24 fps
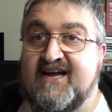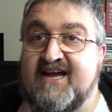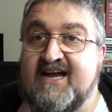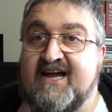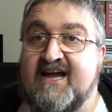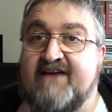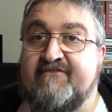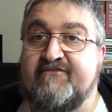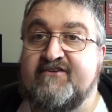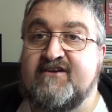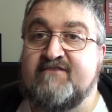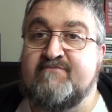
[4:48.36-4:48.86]

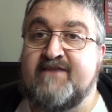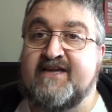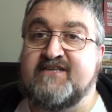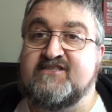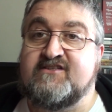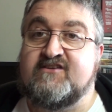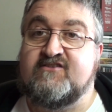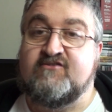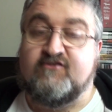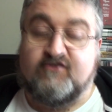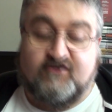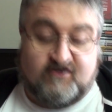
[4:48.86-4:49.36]
have an
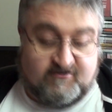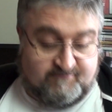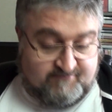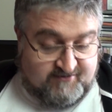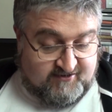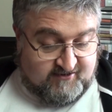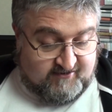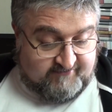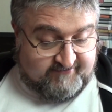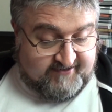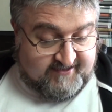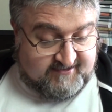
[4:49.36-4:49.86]
amazing copy
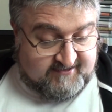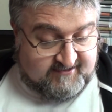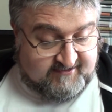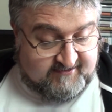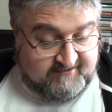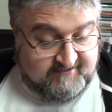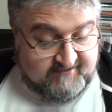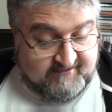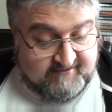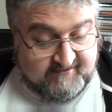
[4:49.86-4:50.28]
of it.